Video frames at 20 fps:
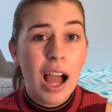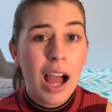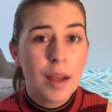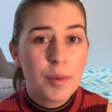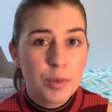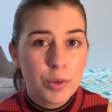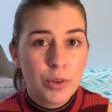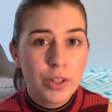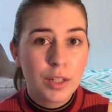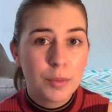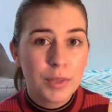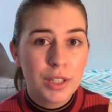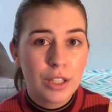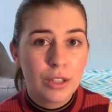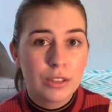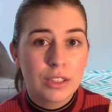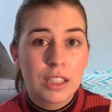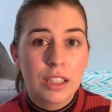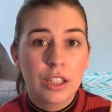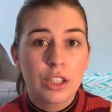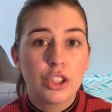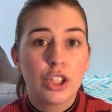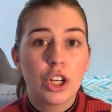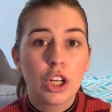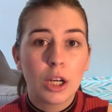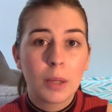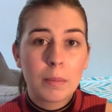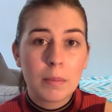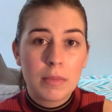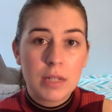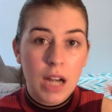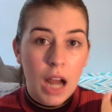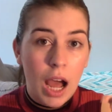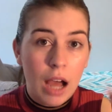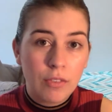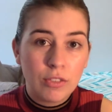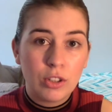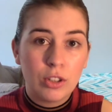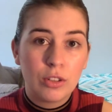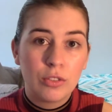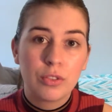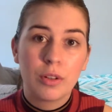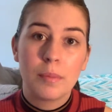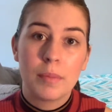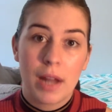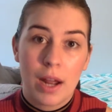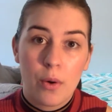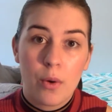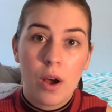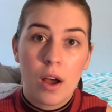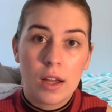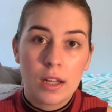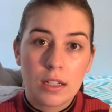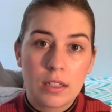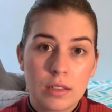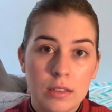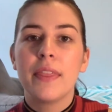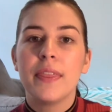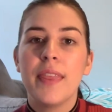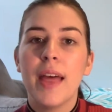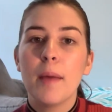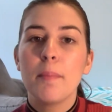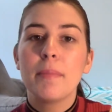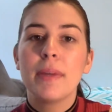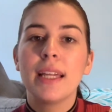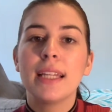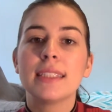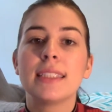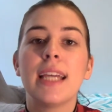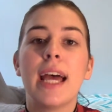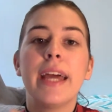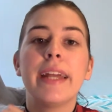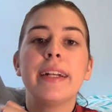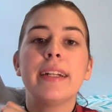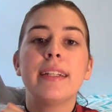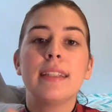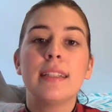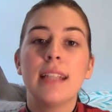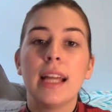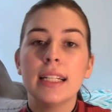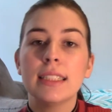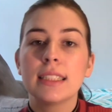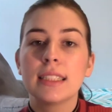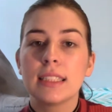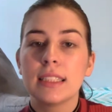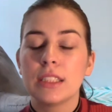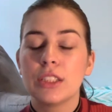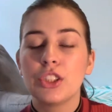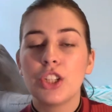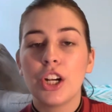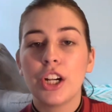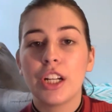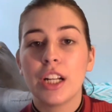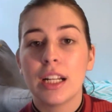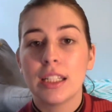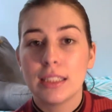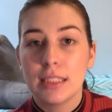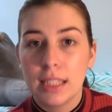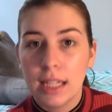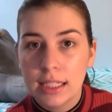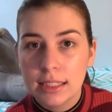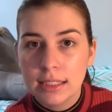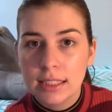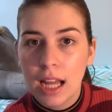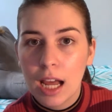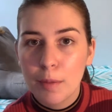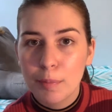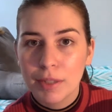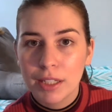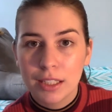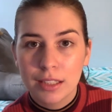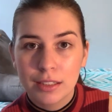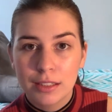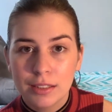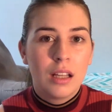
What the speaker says: I'm going to be using the term novel from now on. That being said, let's get started on today's topic.